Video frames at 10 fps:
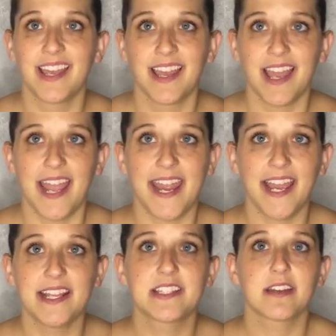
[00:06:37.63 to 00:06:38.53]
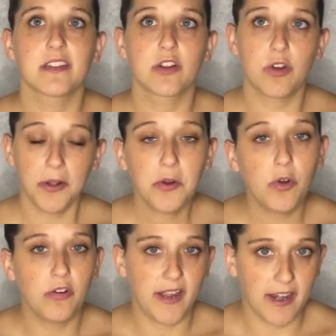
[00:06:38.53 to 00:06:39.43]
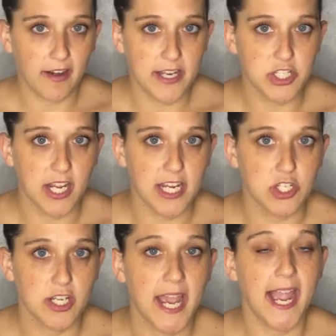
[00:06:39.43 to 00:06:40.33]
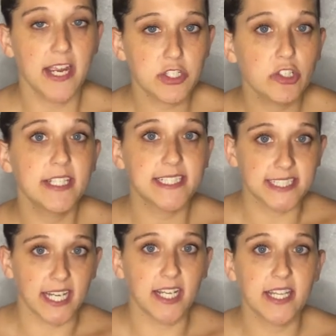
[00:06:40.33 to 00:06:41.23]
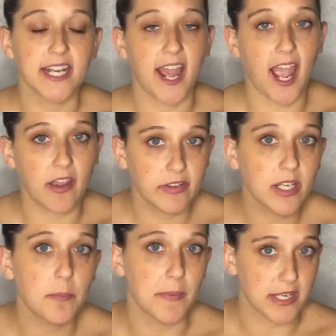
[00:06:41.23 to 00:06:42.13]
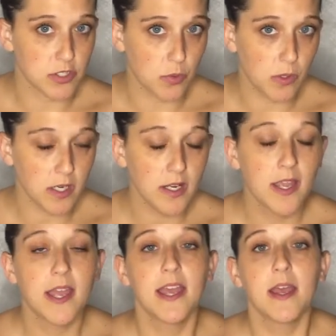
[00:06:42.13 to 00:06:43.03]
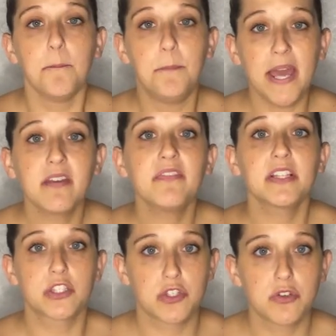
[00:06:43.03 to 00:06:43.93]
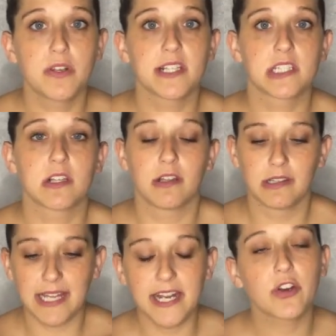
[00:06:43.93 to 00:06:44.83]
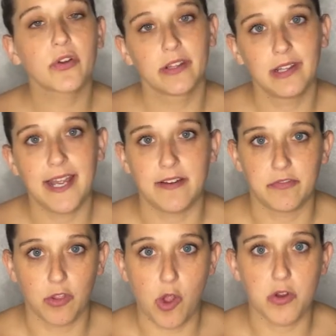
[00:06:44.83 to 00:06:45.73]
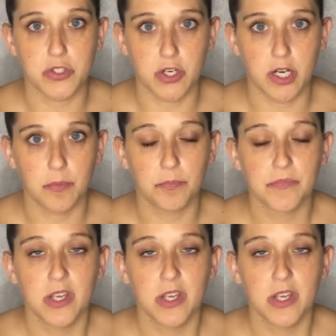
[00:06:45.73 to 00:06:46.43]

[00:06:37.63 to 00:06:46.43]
And the Chronicle of Higher Education actually stated that having a mentor benefits students later in life, long term.